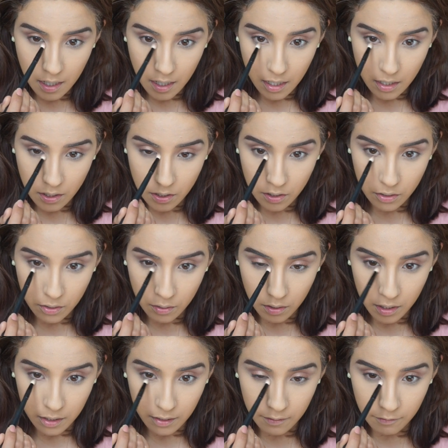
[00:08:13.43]
and just
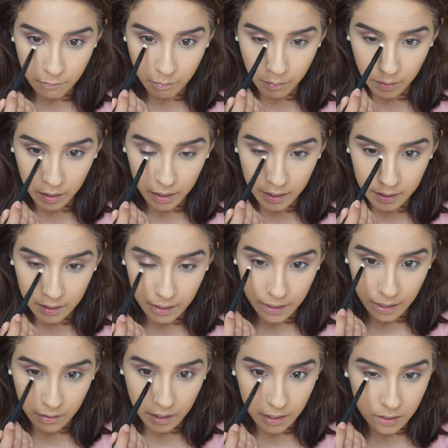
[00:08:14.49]
sort of blend that
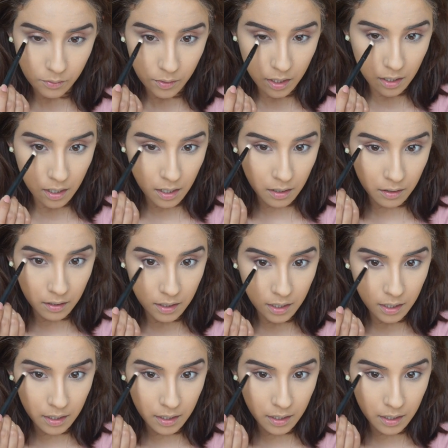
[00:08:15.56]
out as we go.